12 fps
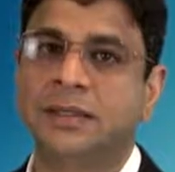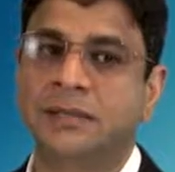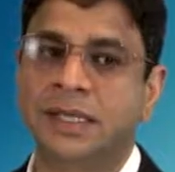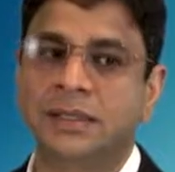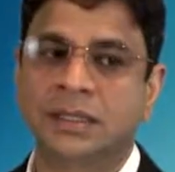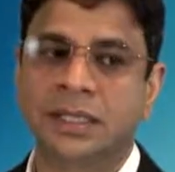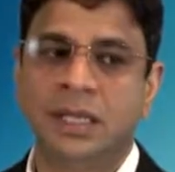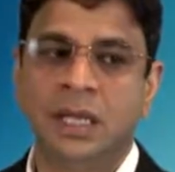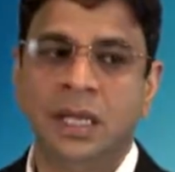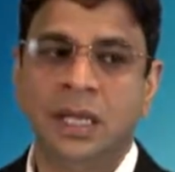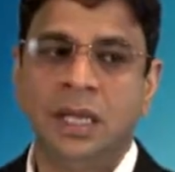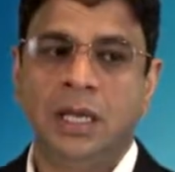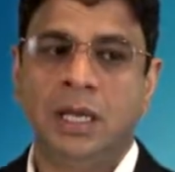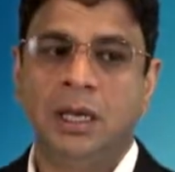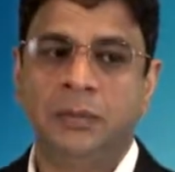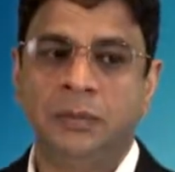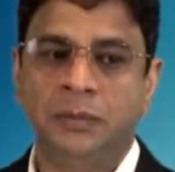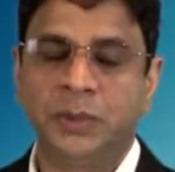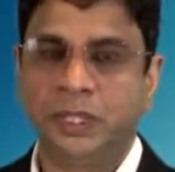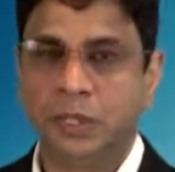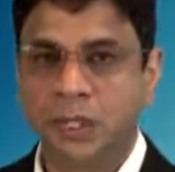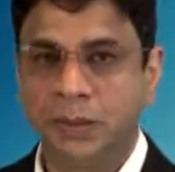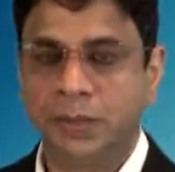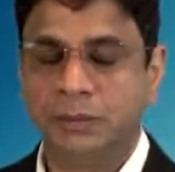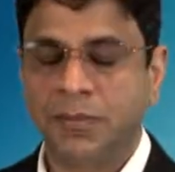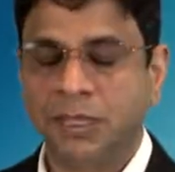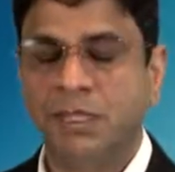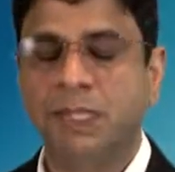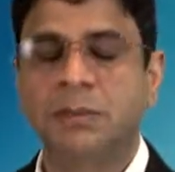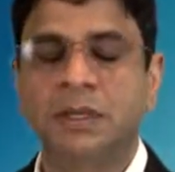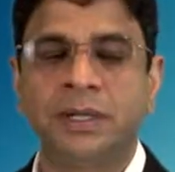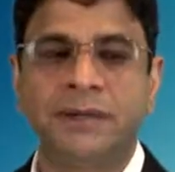at risk. Um, with, Cali with Collibra